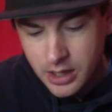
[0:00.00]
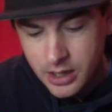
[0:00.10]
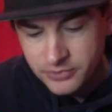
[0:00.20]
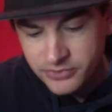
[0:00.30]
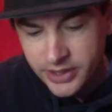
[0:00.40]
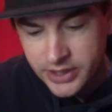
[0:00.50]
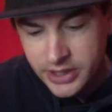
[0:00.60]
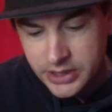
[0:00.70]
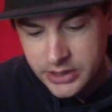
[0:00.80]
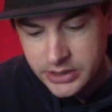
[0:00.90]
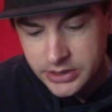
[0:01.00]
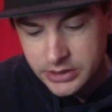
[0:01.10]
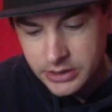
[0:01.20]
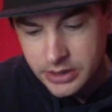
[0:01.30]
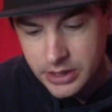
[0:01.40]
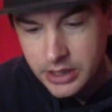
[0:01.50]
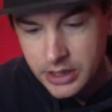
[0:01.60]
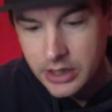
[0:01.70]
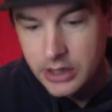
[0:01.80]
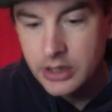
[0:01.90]
been running these
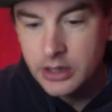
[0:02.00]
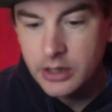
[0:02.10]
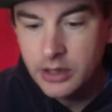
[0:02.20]
for